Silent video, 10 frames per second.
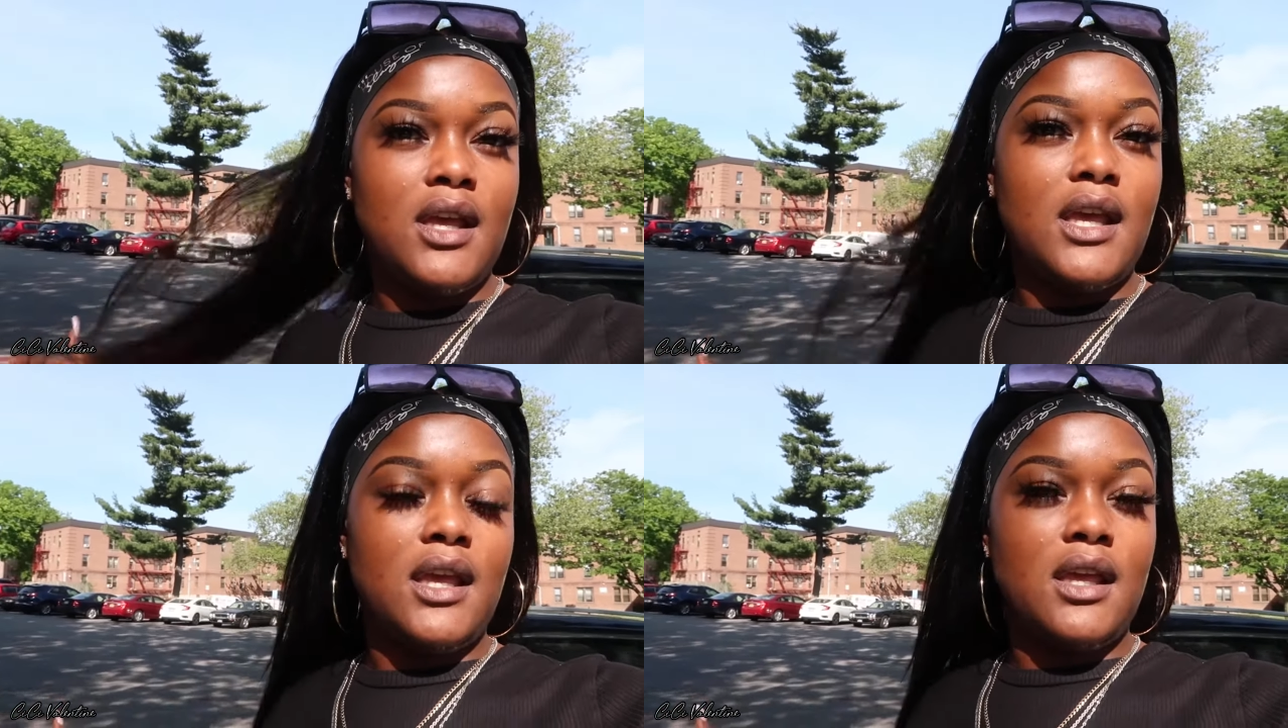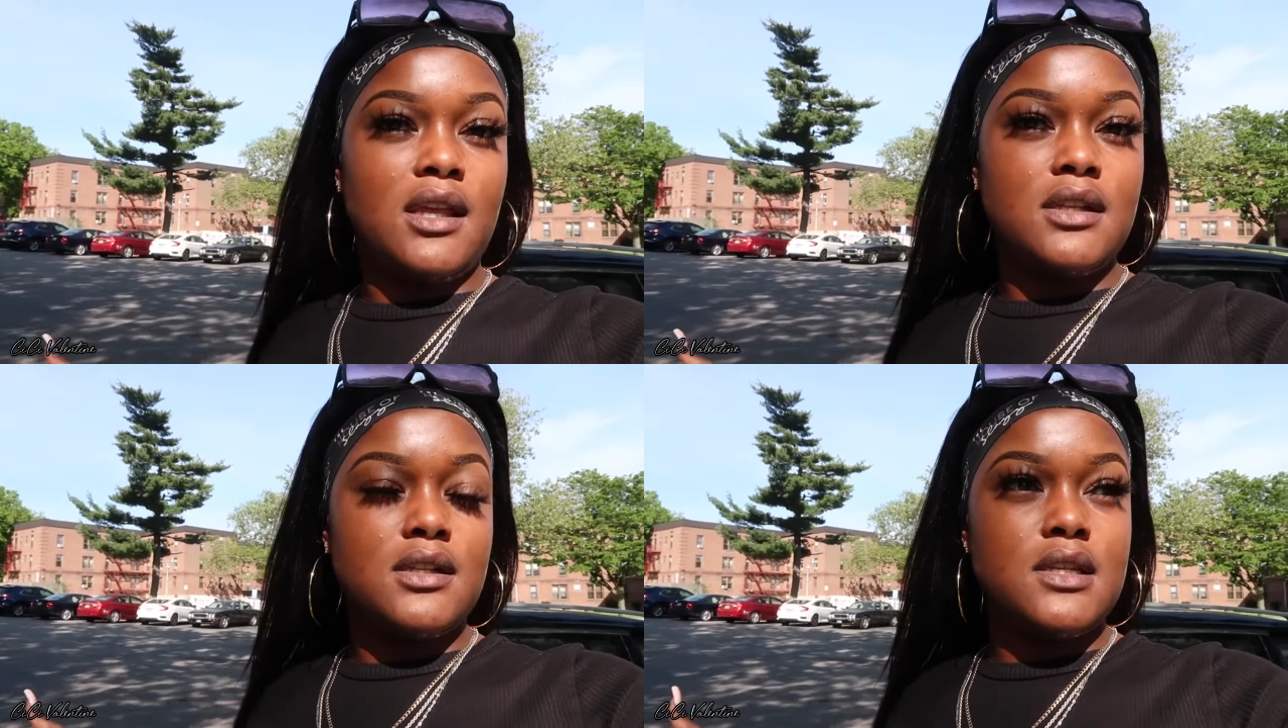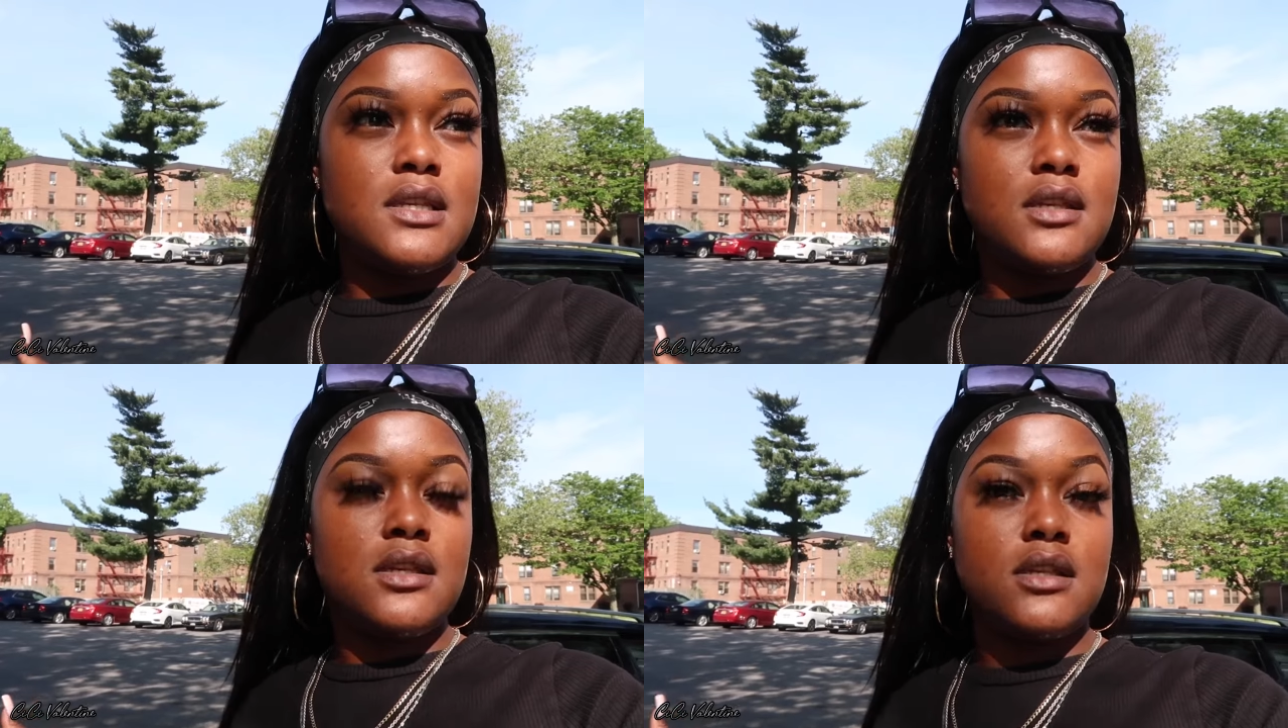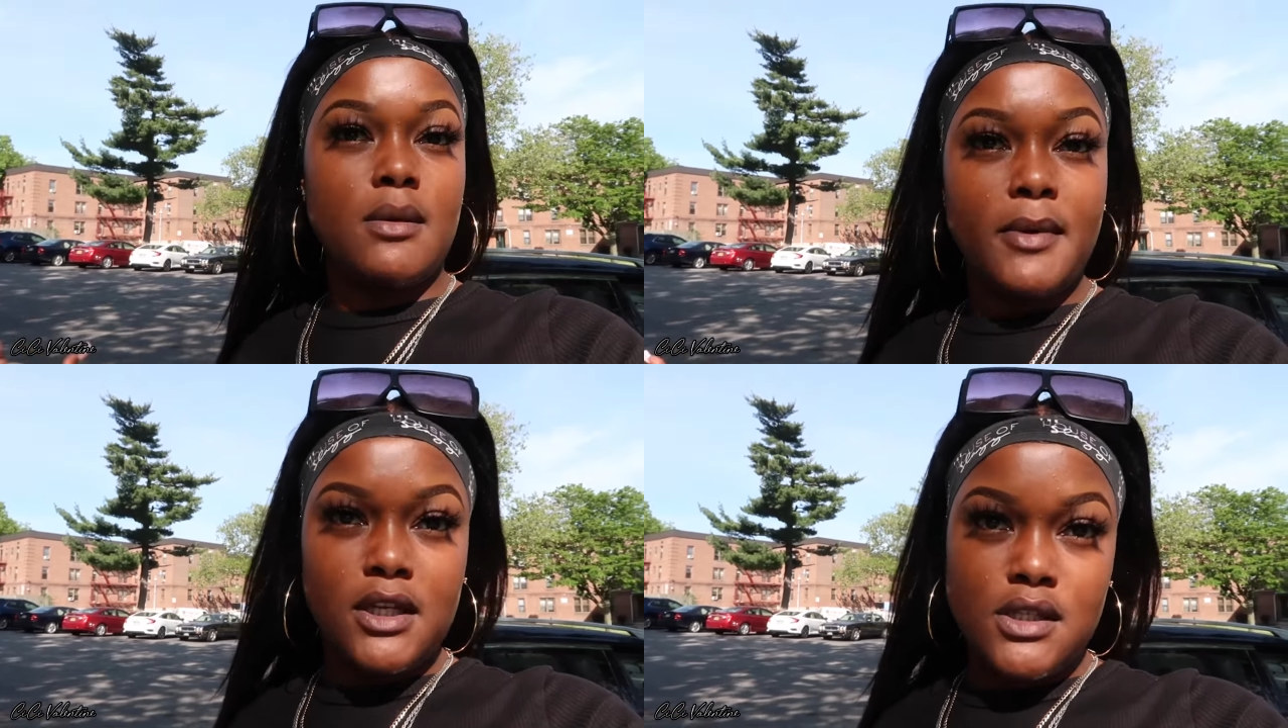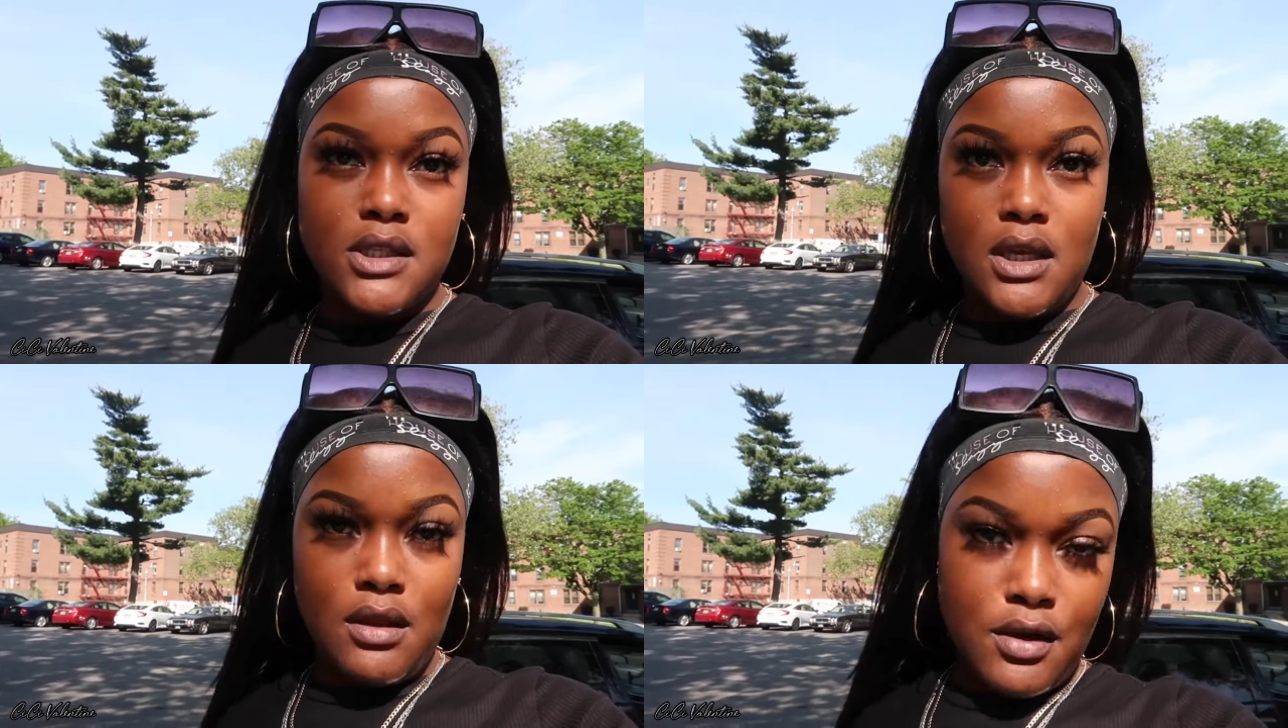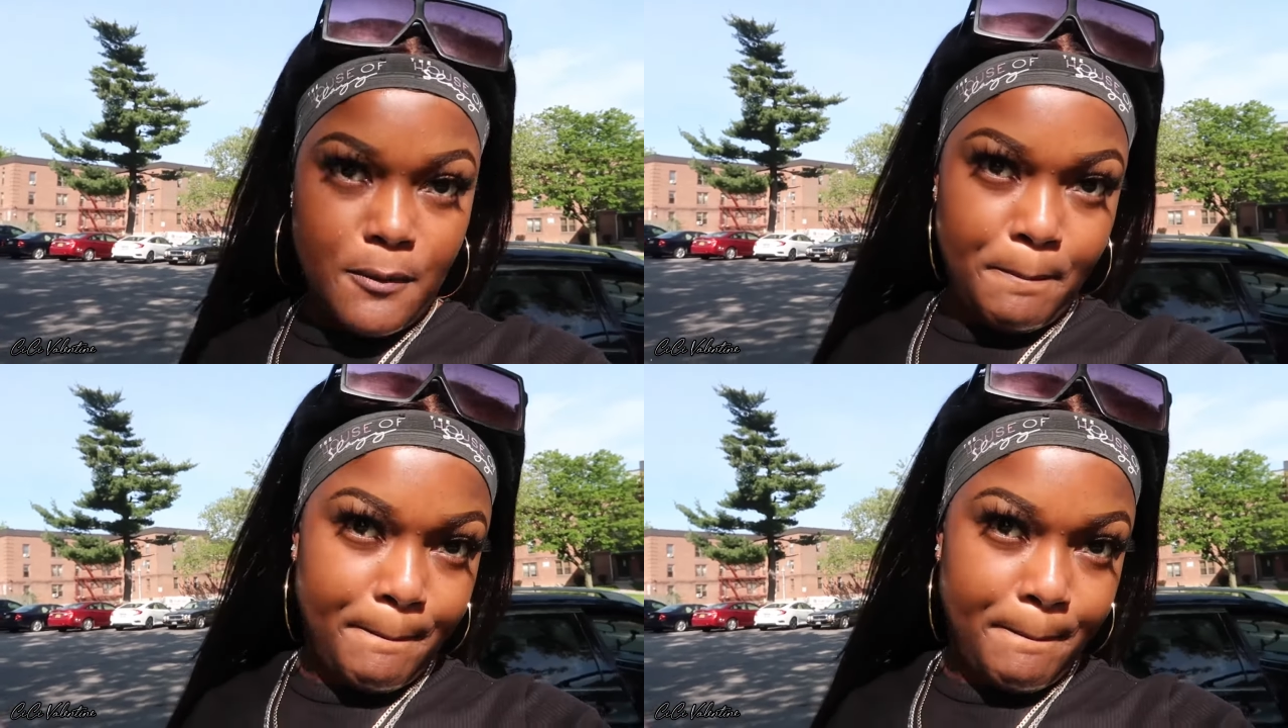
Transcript: and some concealer